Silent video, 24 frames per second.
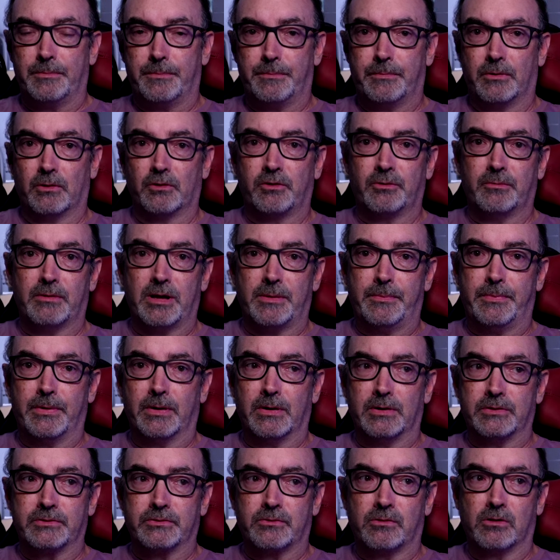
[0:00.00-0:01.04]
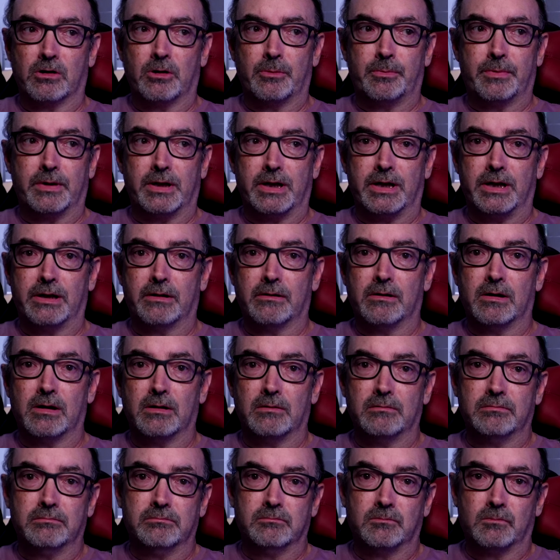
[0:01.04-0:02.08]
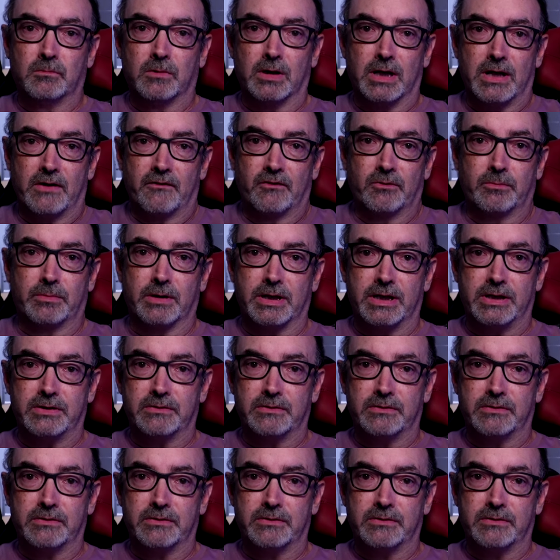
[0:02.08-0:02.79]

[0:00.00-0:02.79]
Both of my parents grew up in an era where everybody